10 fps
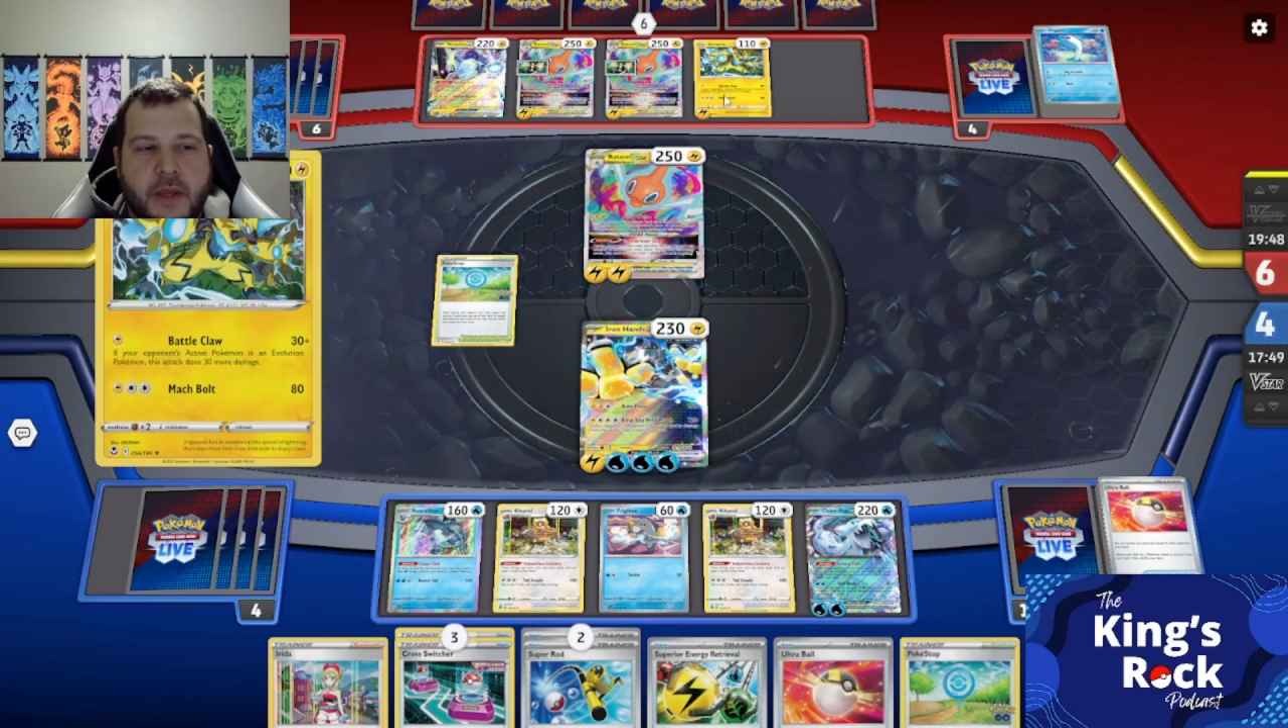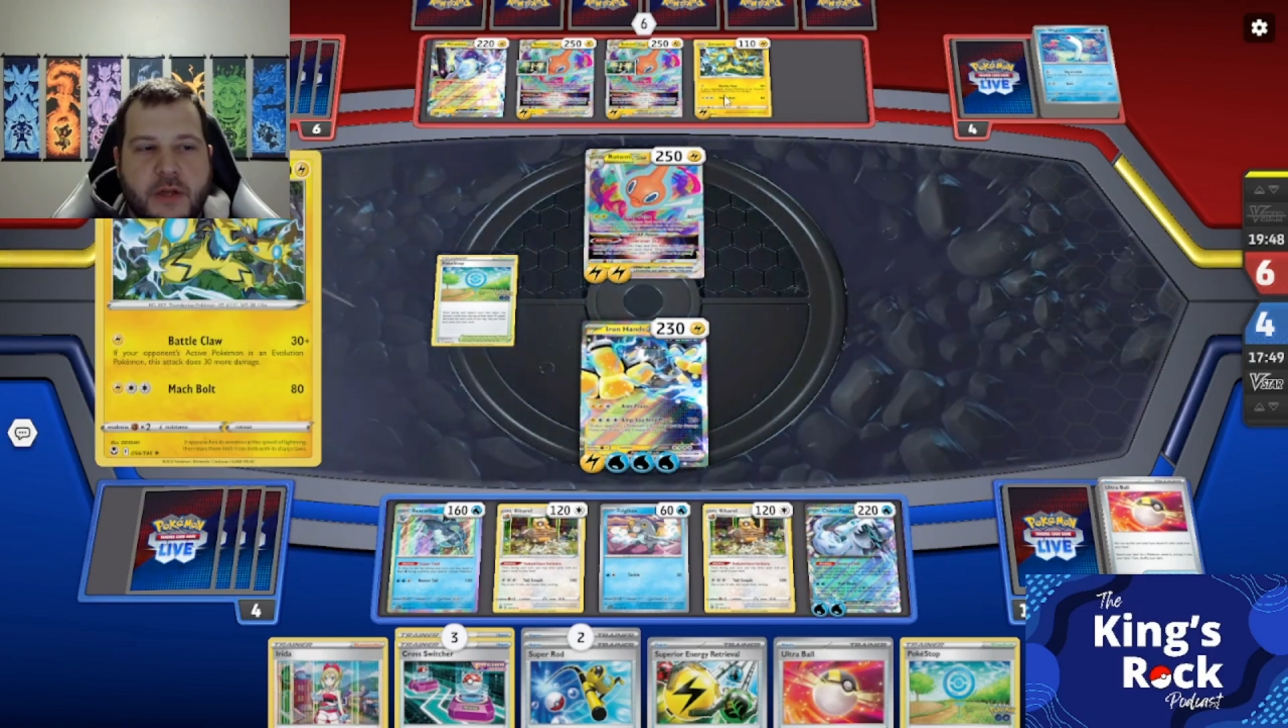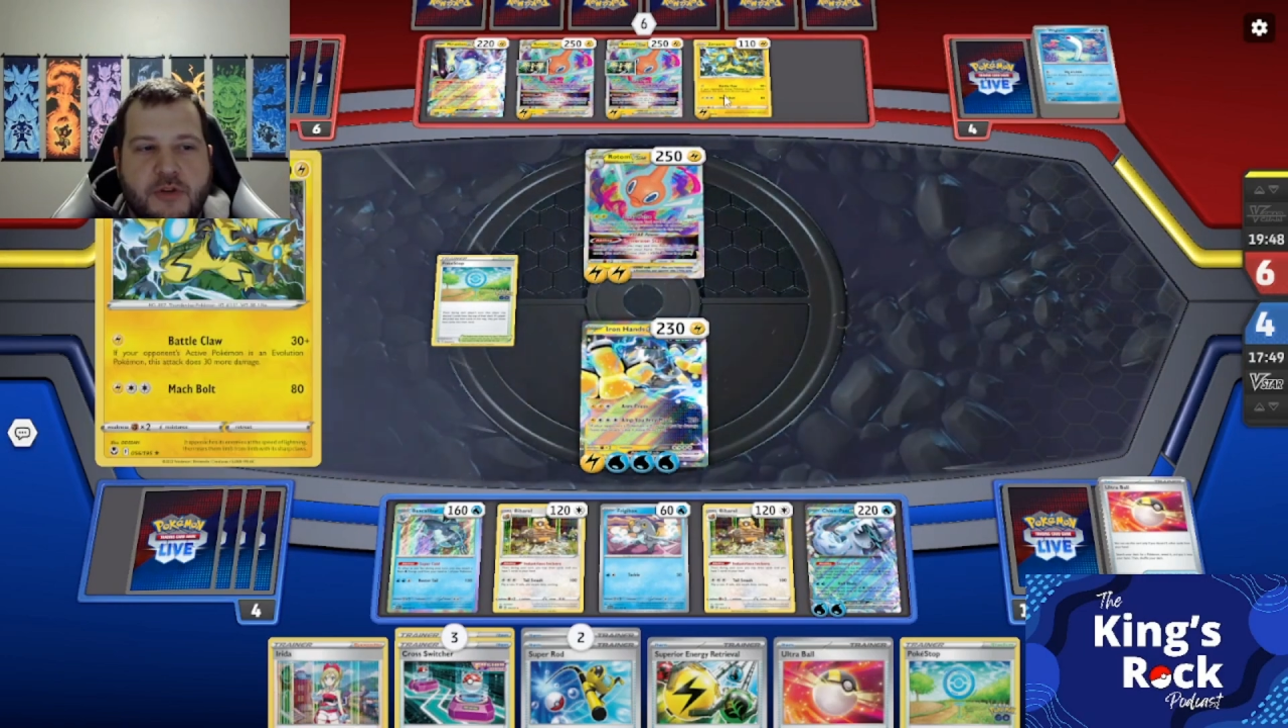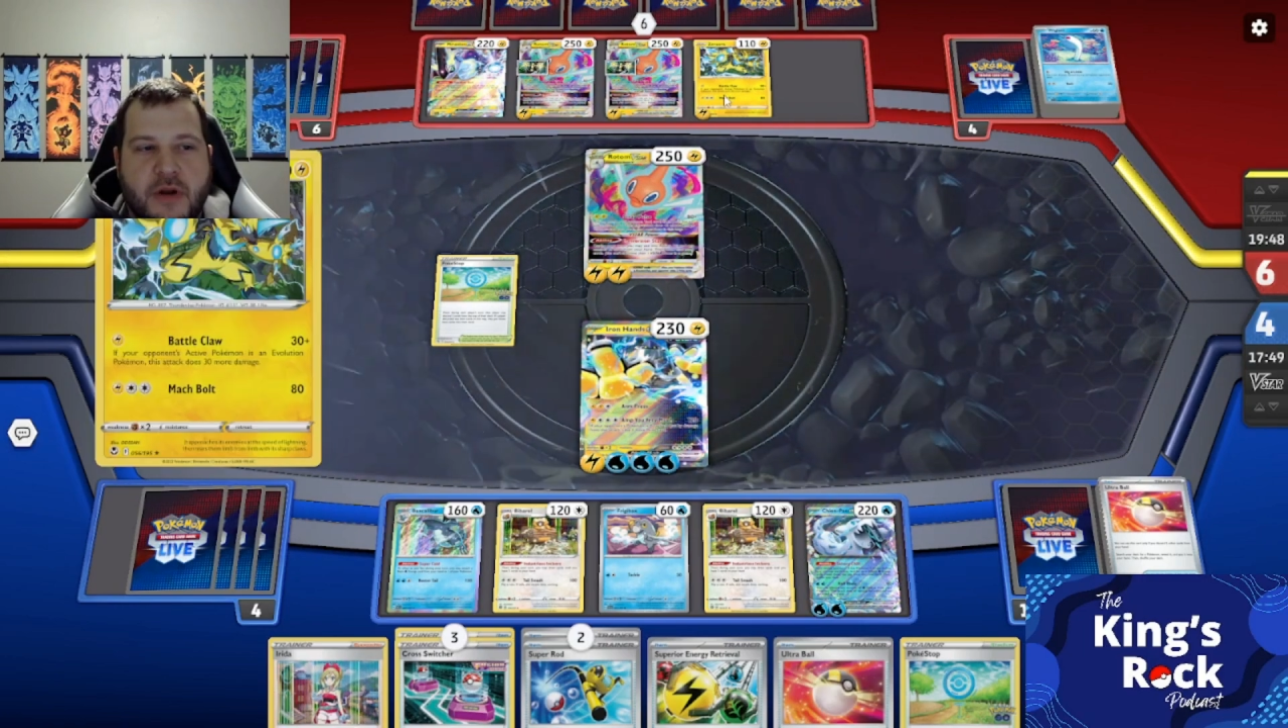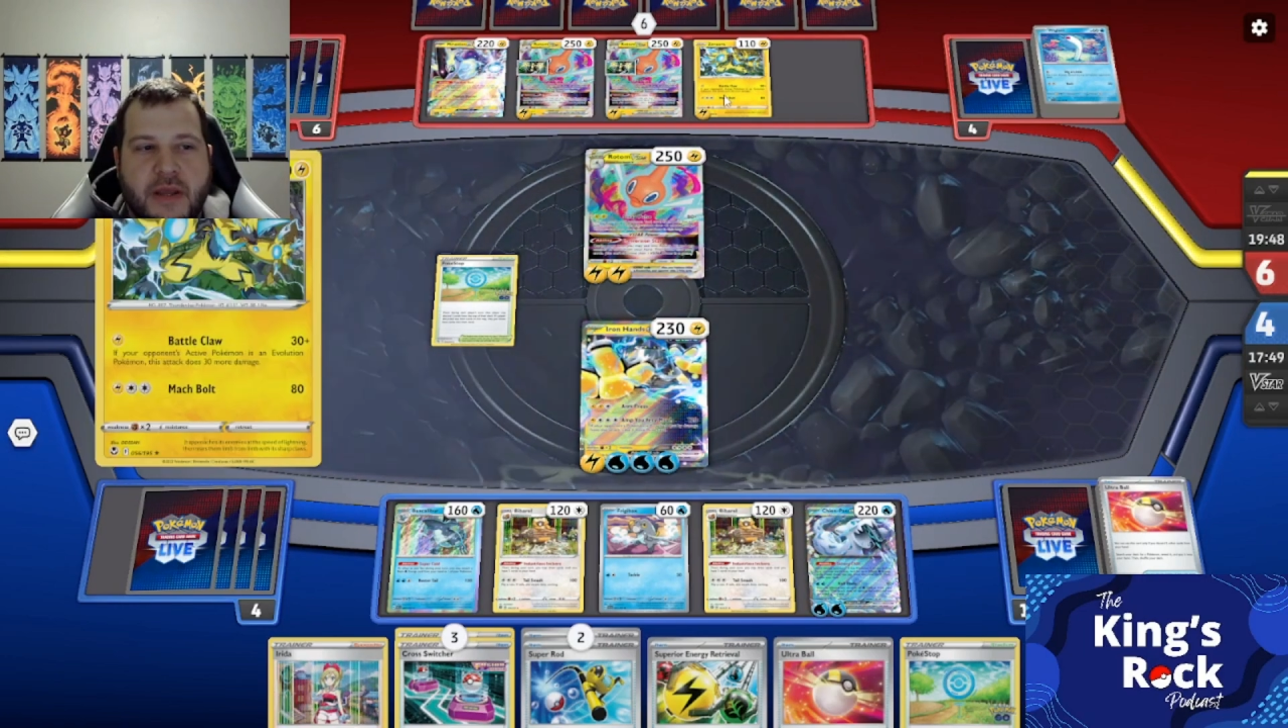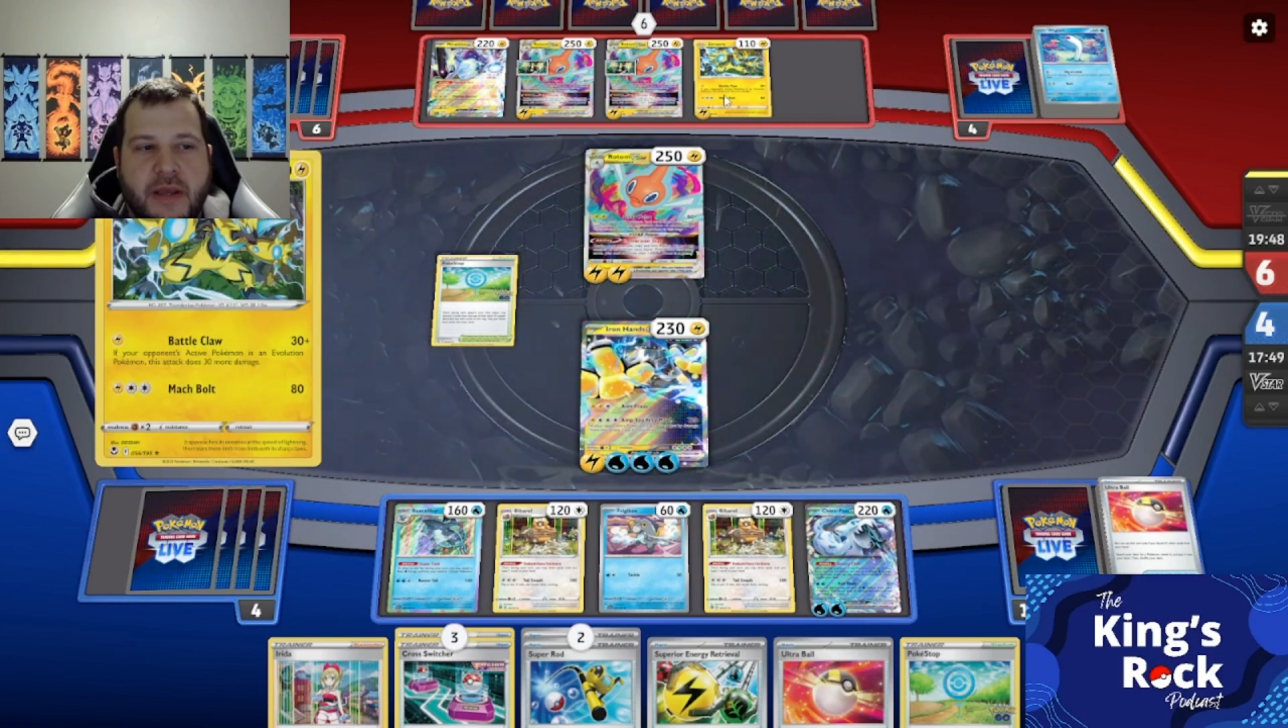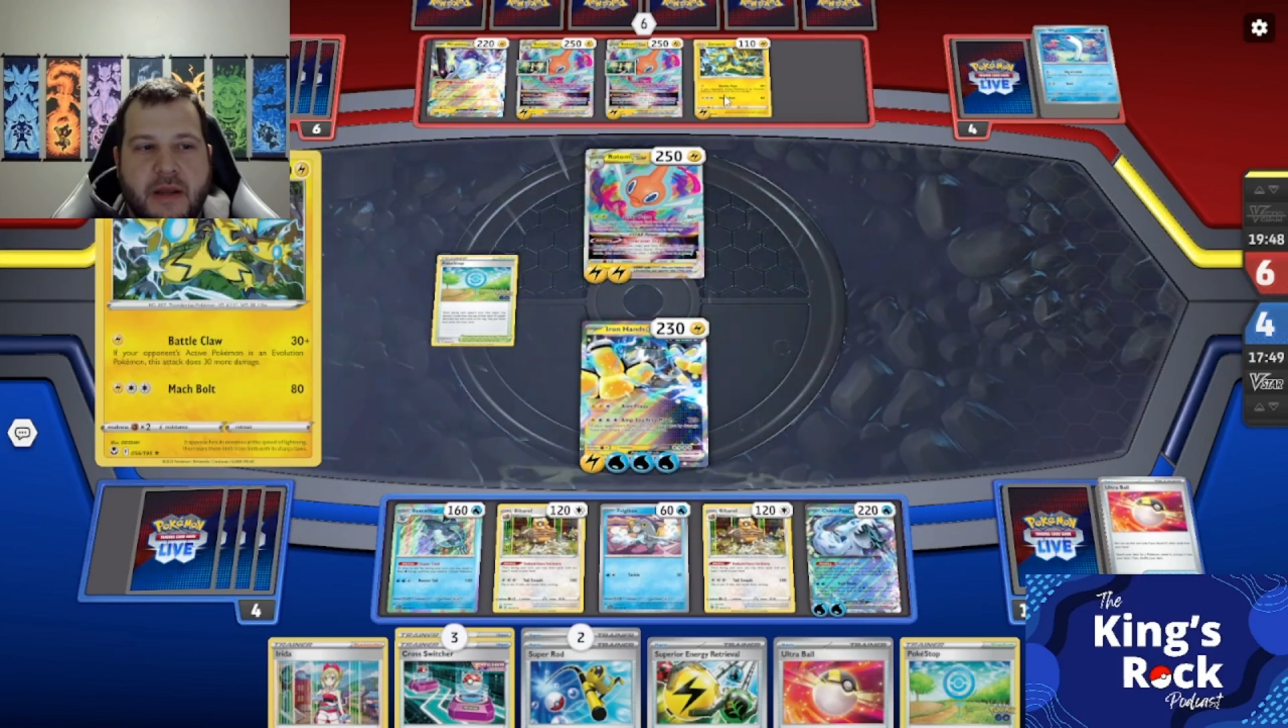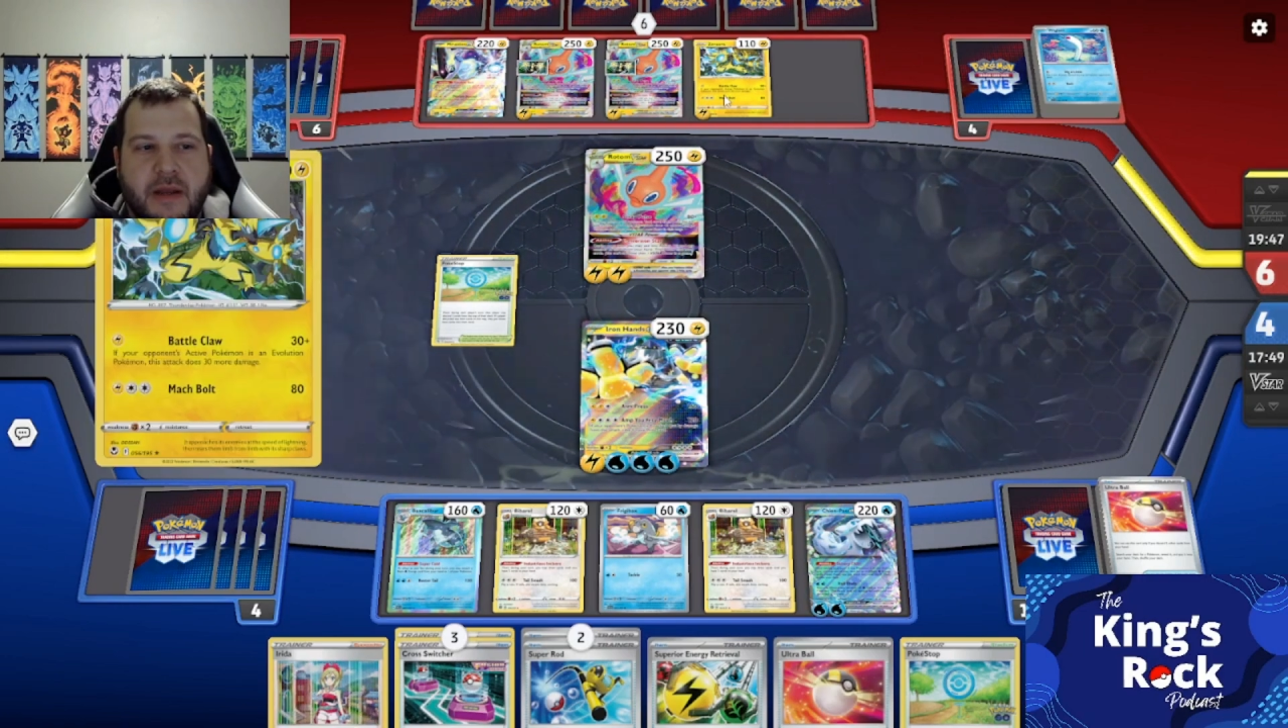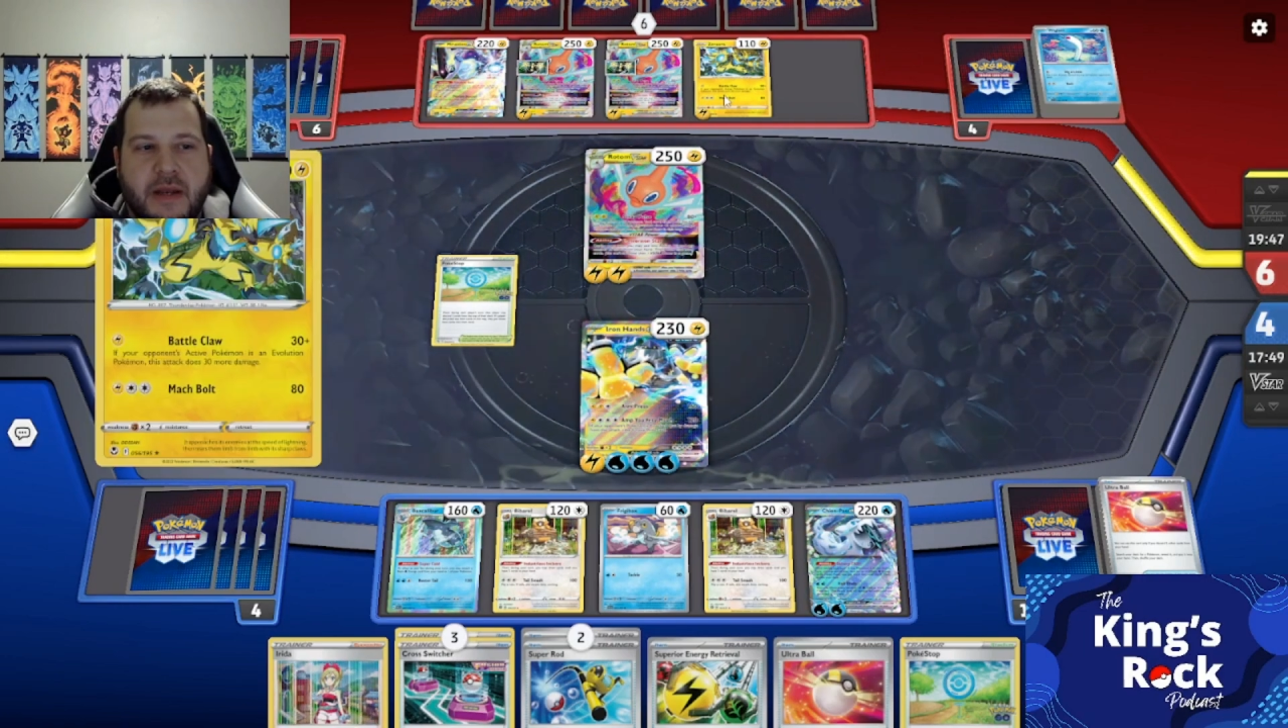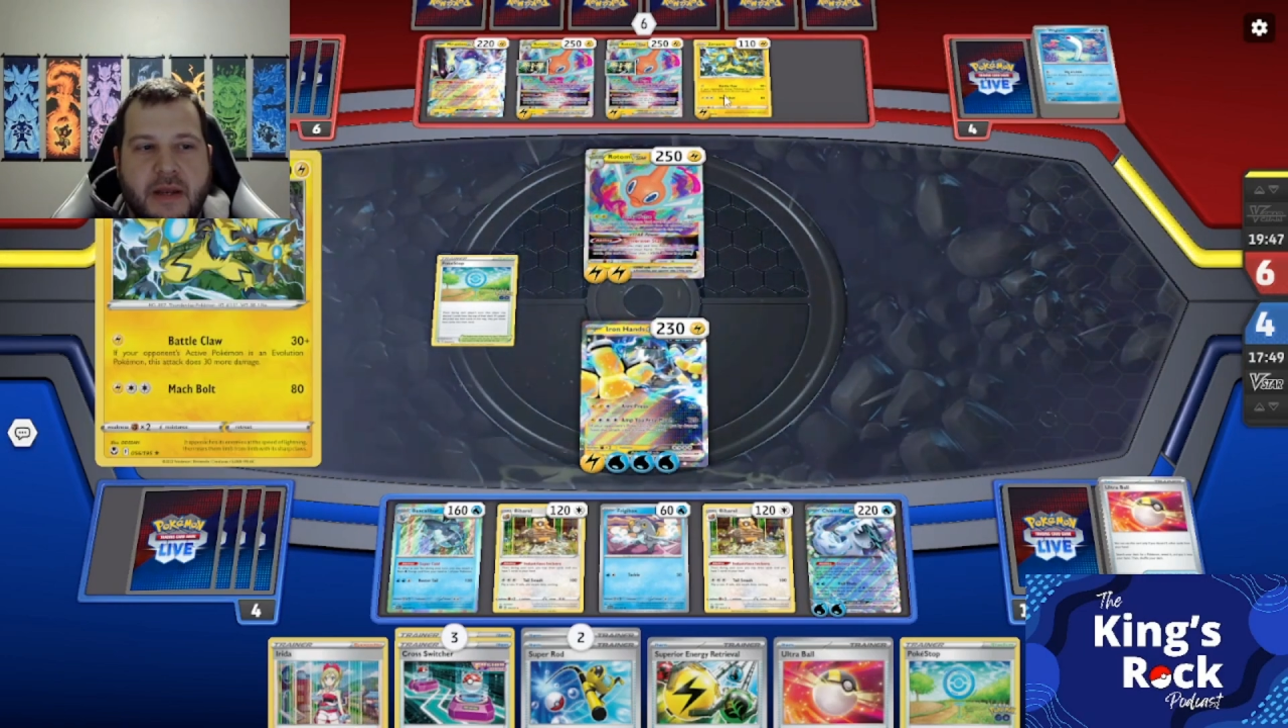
and try to get a